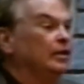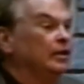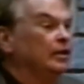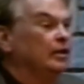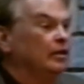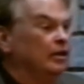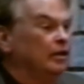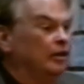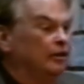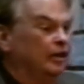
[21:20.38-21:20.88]

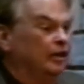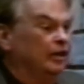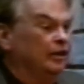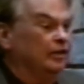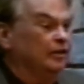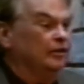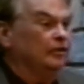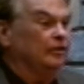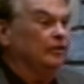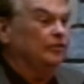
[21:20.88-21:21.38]
All right?
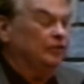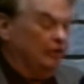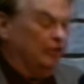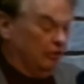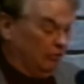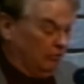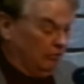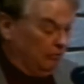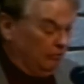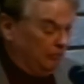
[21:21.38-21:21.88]

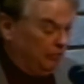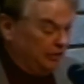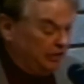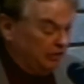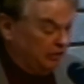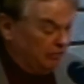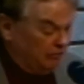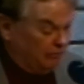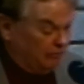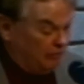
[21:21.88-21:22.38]
So we
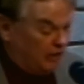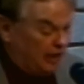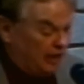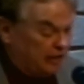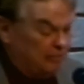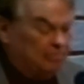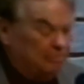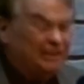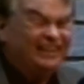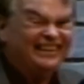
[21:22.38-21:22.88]
don't want to
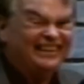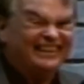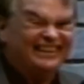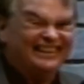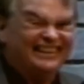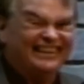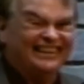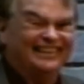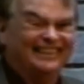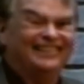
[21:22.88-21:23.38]
be the
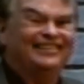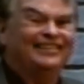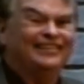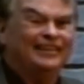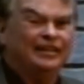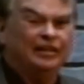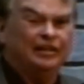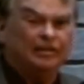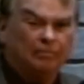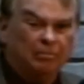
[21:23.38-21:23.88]
Dead
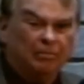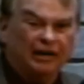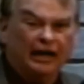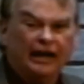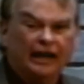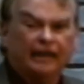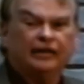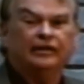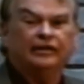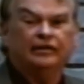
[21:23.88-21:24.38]
Sea
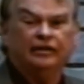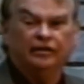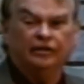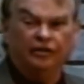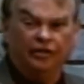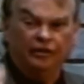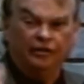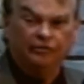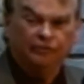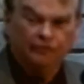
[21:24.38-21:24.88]
blocking
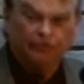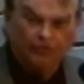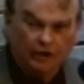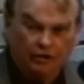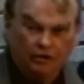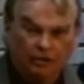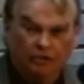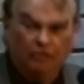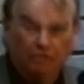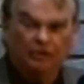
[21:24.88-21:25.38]
the
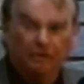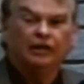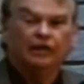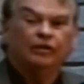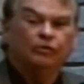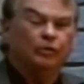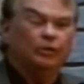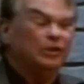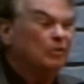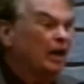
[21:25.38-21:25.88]
flow.
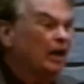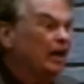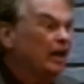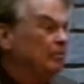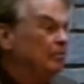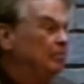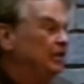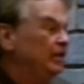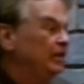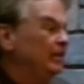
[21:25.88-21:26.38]
We want to
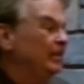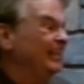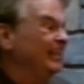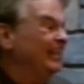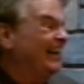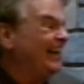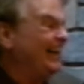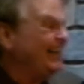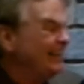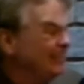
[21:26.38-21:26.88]
be
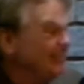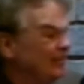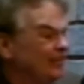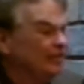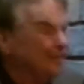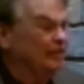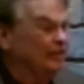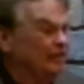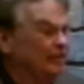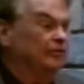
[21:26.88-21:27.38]

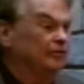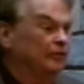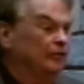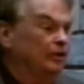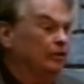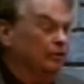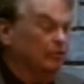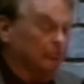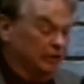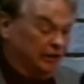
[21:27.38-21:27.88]
enhancing the
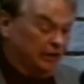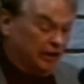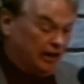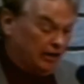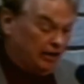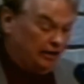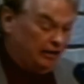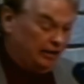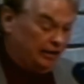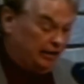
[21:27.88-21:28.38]
flow in
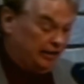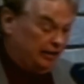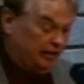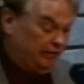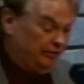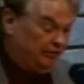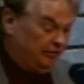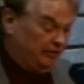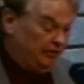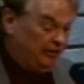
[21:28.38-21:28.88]
our
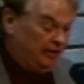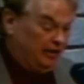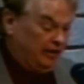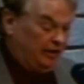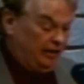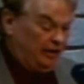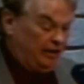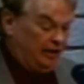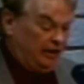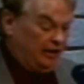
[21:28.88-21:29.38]
lives
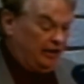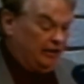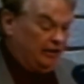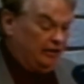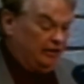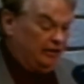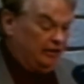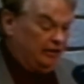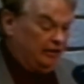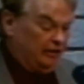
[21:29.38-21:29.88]

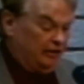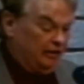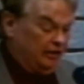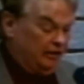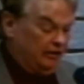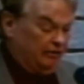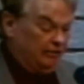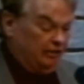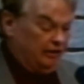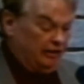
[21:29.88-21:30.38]
and in
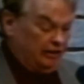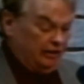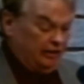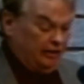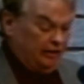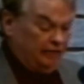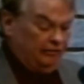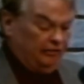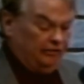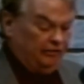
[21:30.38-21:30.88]
other
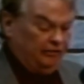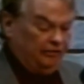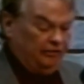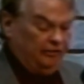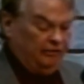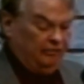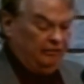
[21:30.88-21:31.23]
lives.